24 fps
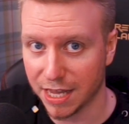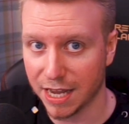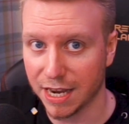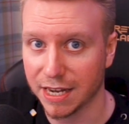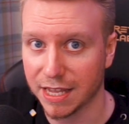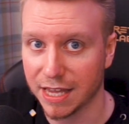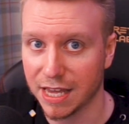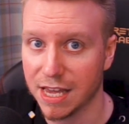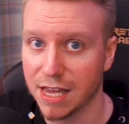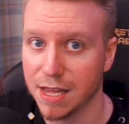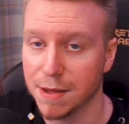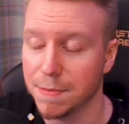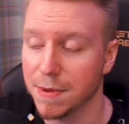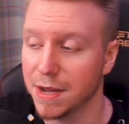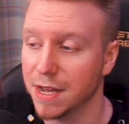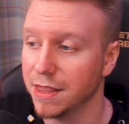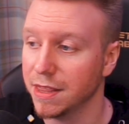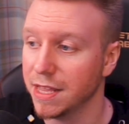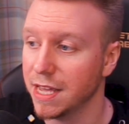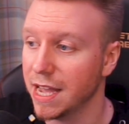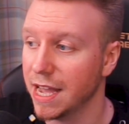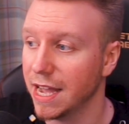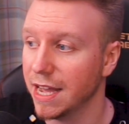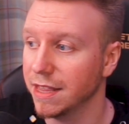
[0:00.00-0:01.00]
that game
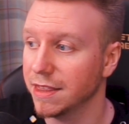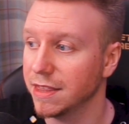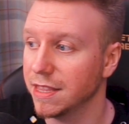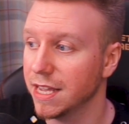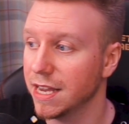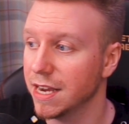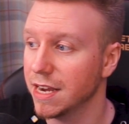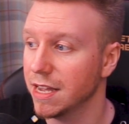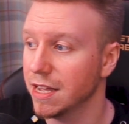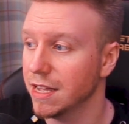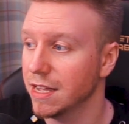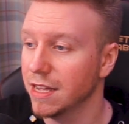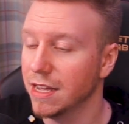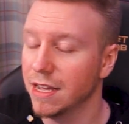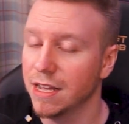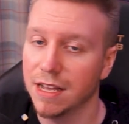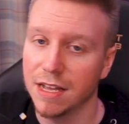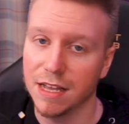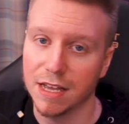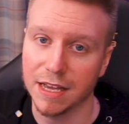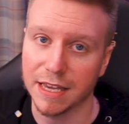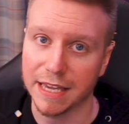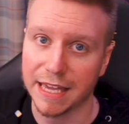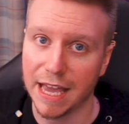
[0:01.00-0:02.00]
and they had their
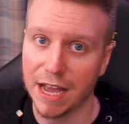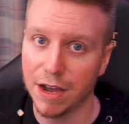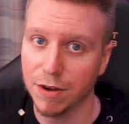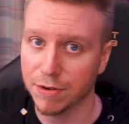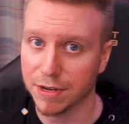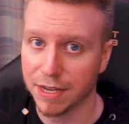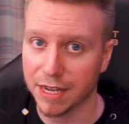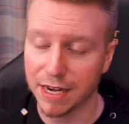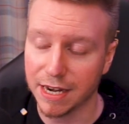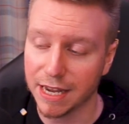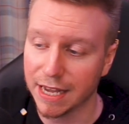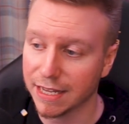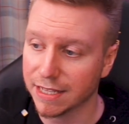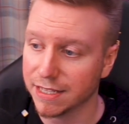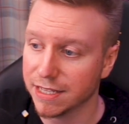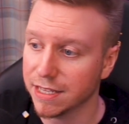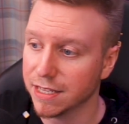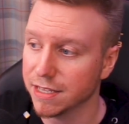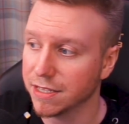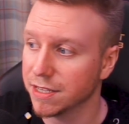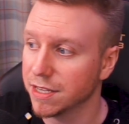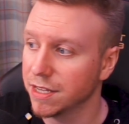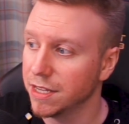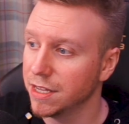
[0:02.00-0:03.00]
account
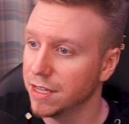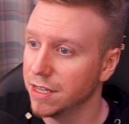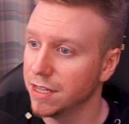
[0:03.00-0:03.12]
connected,